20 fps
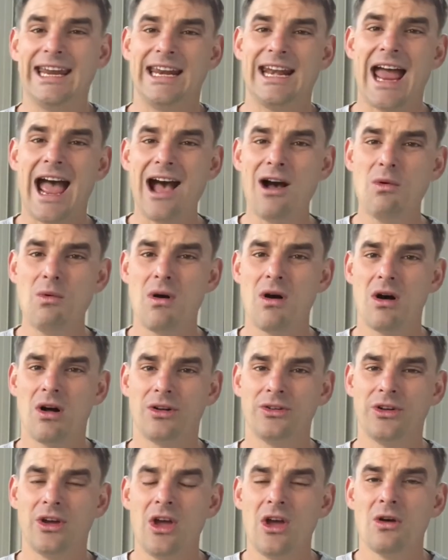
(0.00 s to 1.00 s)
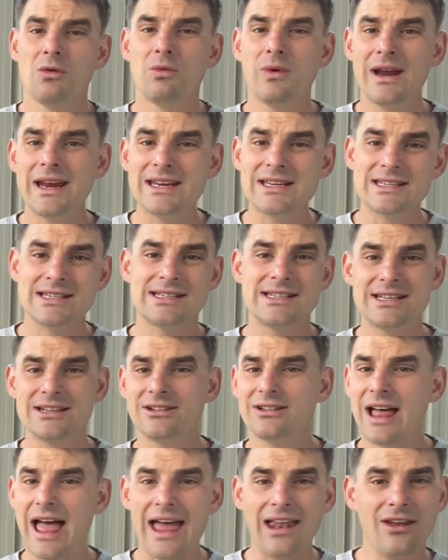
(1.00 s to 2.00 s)
in our world, we
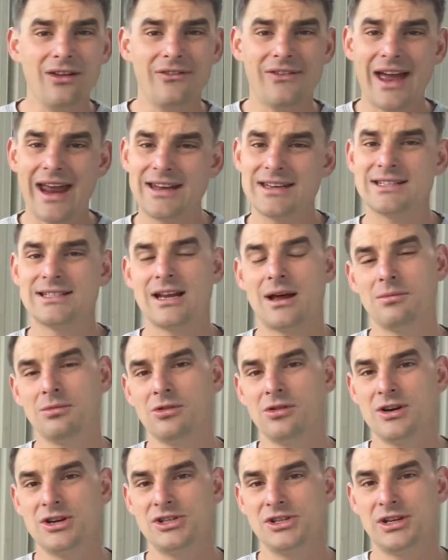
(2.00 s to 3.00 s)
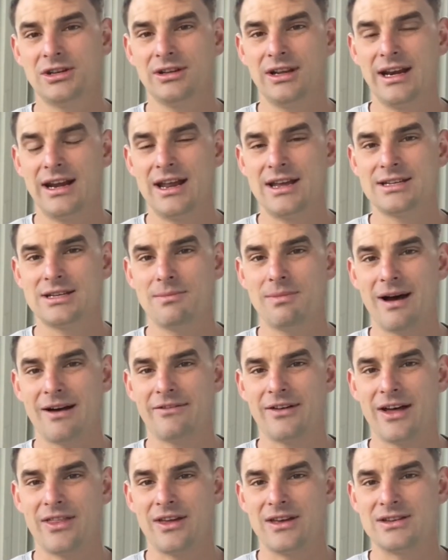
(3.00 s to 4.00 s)
still elevate some Christian leaders above
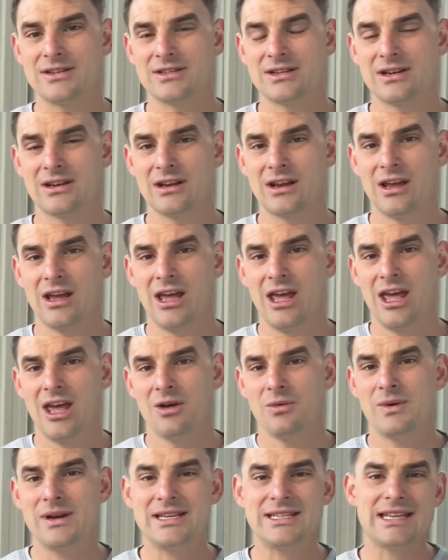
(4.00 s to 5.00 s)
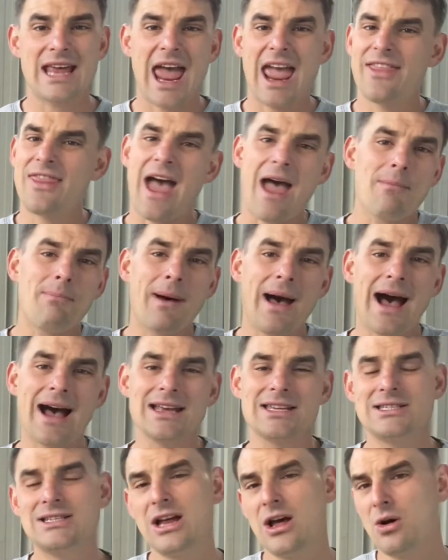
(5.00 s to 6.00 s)
others. We say that
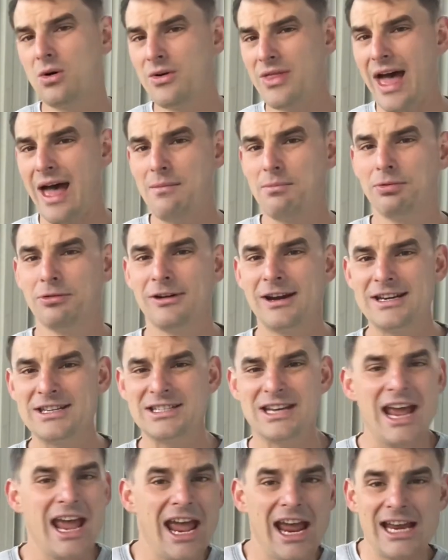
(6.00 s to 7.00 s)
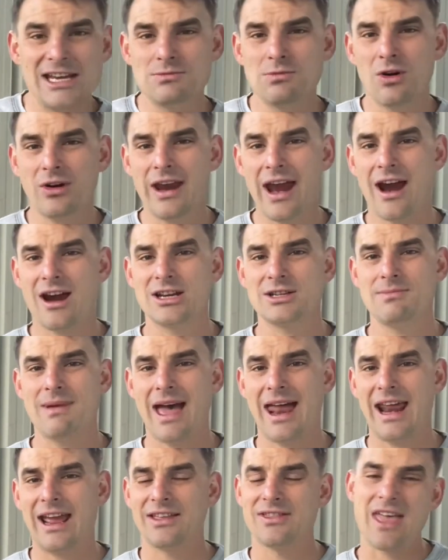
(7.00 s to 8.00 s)
pastor or that priest is more
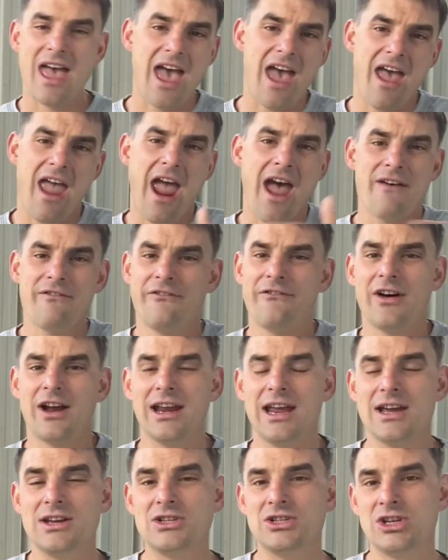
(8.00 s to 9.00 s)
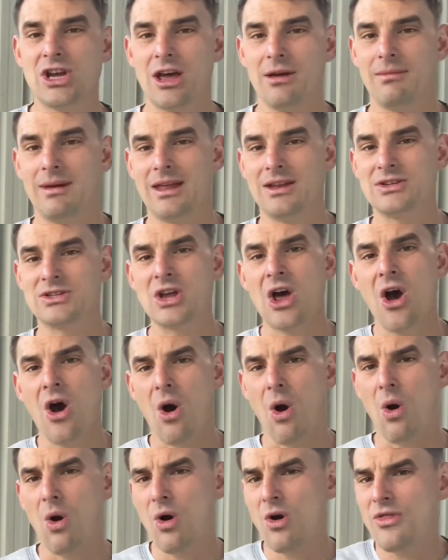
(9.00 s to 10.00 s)
charismatic, they have funnier sermons,
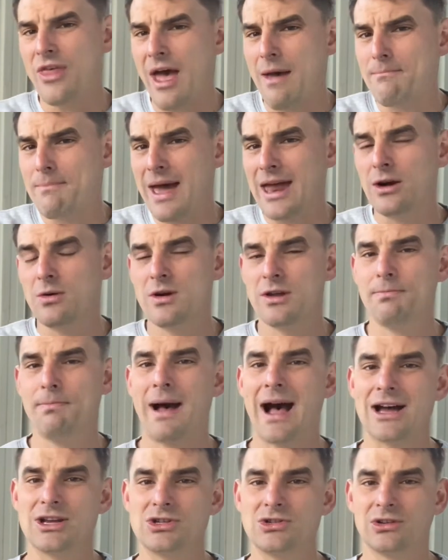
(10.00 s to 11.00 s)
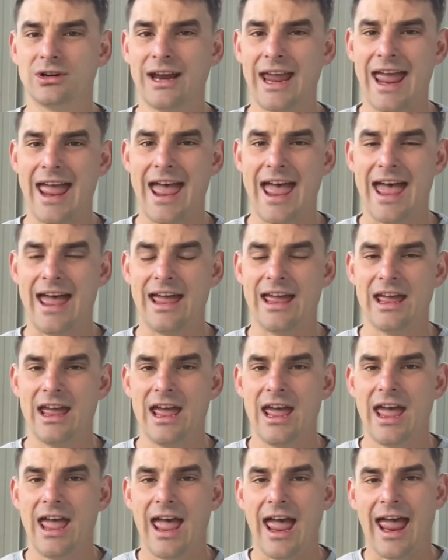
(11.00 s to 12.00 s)
or they're better with pastoral care.
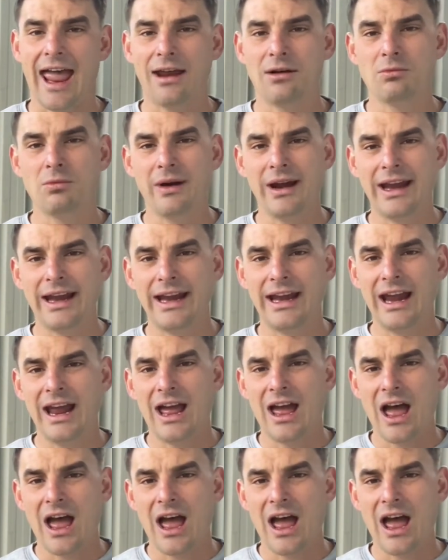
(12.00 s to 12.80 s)
And we